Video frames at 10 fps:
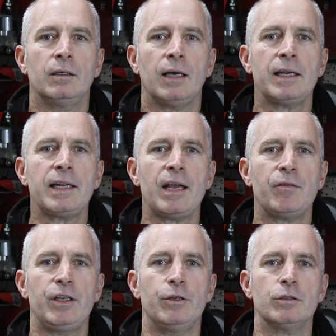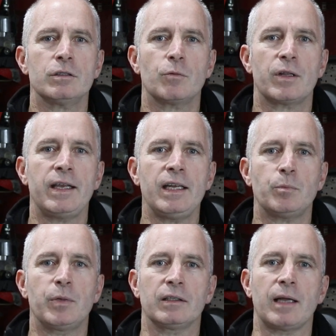Under heavy use with
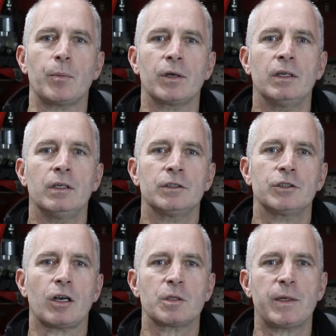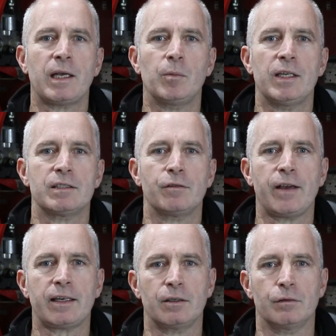heat buildup, shocks become less
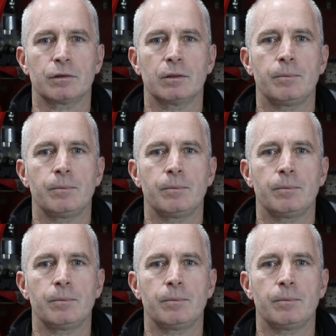effective.